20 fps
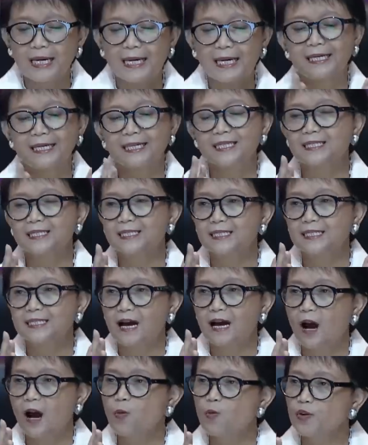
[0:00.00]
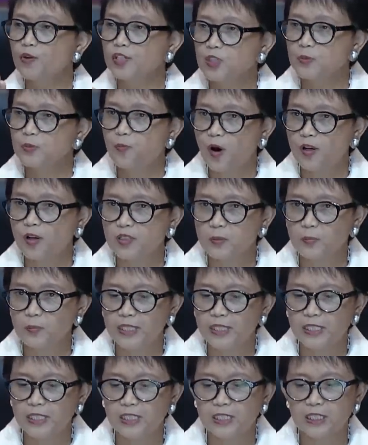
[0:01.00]
it is our
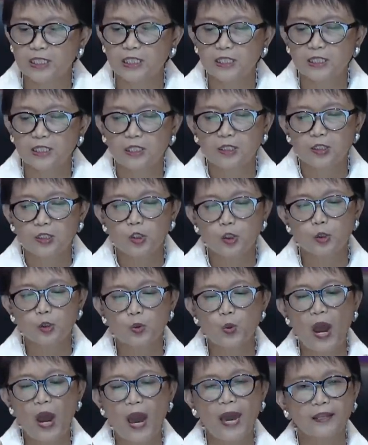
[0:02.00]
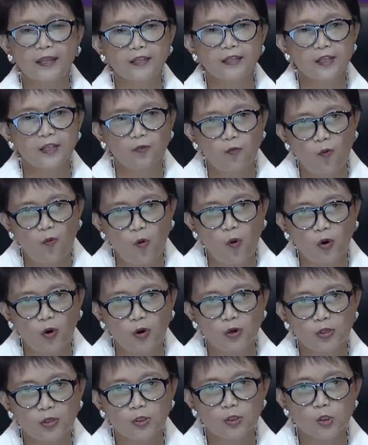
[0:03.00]
responsibility to end the
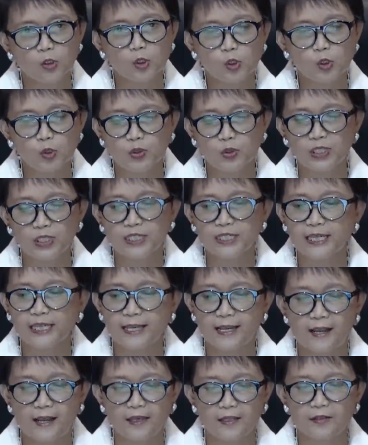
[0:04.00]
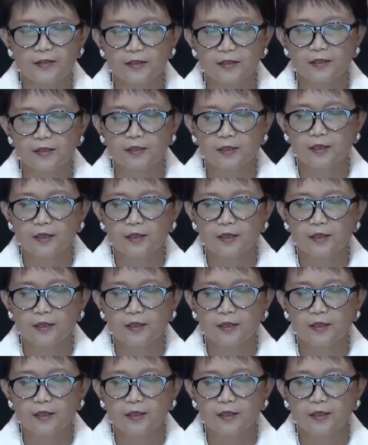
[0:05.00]
war sooner than later